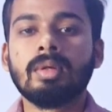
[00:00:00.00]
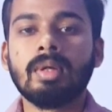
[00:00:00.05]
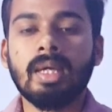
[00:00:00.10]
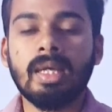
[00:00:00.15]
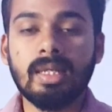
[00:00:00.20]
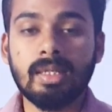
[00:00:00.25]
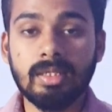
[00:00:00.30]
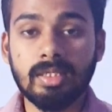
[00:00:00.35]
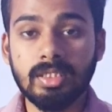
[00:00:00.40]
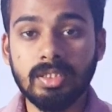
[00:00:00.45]

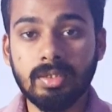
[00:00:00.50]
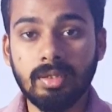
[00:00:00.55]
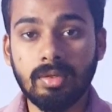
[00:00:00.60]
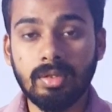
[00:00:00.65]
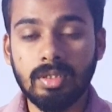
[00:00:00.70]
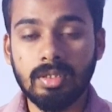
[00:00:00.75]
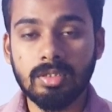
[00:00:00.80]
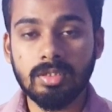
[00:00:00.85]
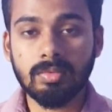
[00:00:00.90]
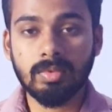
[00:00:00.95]
Henry's law
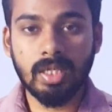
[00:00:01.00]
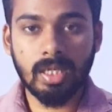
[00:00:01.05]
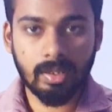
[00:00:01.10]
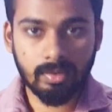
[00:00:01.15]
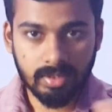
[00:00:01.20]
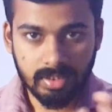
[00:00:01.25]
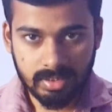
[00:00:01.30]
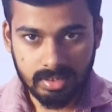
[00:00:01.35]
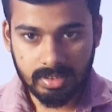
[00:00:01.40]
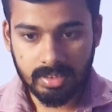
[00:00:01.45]
also we have
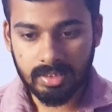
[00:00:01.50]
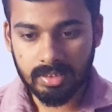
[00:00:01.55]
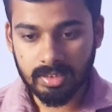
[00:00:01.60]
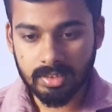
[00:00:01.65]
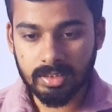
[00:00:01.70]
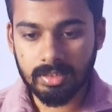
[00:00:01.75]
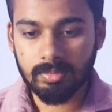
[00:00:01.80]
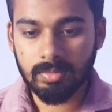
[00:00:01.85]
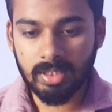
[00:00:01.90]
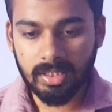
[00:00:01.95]

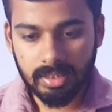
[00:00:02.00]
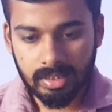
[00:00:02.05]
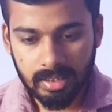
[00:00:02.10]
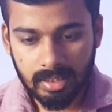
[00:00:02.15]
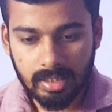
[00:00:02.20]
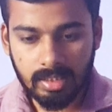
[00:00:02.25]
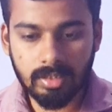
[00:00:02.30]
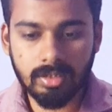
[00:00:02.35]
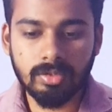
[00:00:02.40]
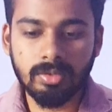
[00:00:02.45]
discussed, but
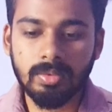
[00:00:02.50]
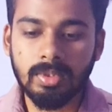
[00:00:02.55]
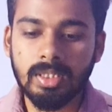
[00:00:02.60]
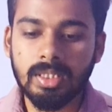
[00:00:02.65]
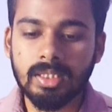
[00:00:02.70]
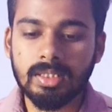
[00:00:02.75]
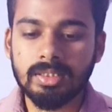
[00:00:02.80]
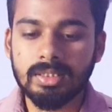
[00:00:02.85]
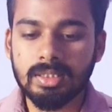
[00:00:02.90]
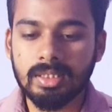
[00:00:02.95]
here also we
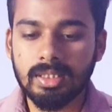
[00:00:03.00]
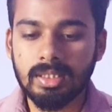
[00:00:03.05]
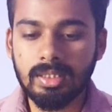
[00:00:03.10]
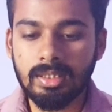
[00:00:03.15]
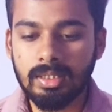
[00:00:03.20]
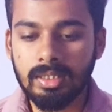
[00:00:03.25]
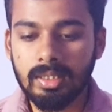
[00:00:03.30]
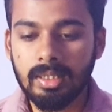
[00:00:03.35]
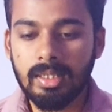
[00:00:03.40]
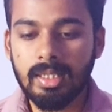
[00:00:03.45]
will consider
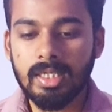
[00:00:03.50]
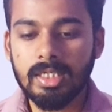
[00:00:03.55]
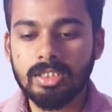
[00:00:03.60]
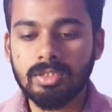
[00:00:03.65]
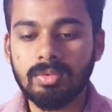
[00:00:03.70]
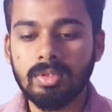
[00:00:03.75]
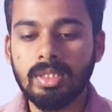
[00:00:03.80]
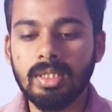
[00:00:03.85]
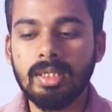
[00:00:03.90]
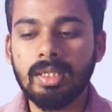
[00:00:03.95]

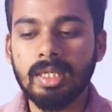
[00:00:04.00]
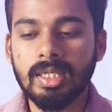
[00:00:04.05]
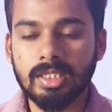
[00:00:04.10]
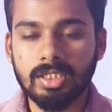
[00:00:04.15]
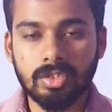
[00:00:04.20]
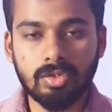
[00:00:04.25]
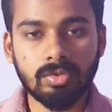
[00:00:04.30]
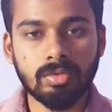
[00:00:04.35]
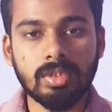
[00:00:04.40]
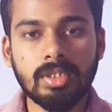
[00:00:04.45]
x1 and
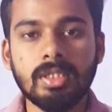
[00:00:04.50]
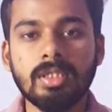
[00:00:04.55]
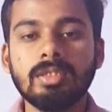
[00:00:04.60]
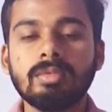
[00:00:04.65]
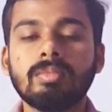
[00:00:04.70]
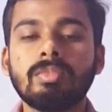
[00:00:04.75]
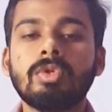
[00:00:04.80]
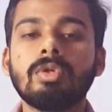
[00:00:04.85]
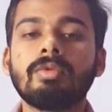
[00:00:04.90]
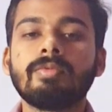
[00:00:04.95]
x2, that is
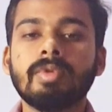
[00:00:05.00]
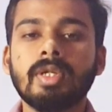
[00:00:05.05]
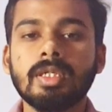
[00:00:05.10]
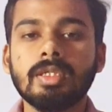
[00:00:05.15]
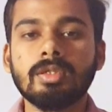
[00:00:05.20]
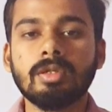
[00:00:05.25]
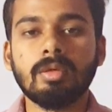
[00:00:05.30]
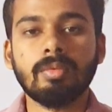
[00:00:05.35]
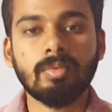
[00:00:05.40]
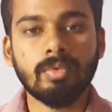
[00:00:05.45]
mole
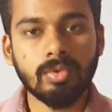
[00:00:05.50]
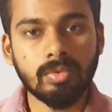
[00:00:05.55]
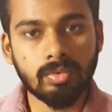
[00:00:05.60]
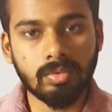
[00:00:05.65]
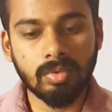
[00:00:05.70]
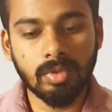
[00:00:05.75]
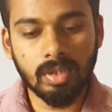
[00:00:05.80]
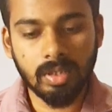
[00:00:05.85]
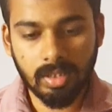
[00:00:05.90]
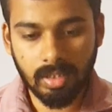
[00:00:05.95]
fraction of two
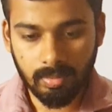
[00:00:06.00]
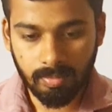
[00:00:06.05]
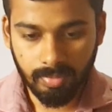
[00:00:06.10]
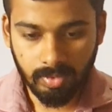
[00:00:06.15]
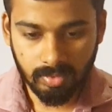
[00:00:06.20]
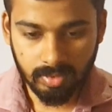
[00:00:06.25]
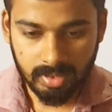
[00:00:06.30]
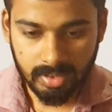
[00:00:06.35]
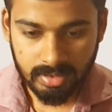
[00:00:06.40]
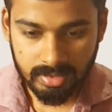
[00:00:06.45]

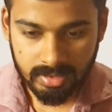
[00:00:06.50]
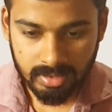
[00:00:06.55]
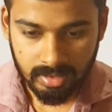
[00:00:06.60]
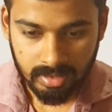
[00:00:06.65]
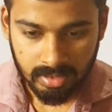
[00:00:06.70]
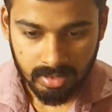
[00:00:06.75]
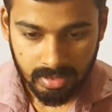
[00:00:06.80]
components.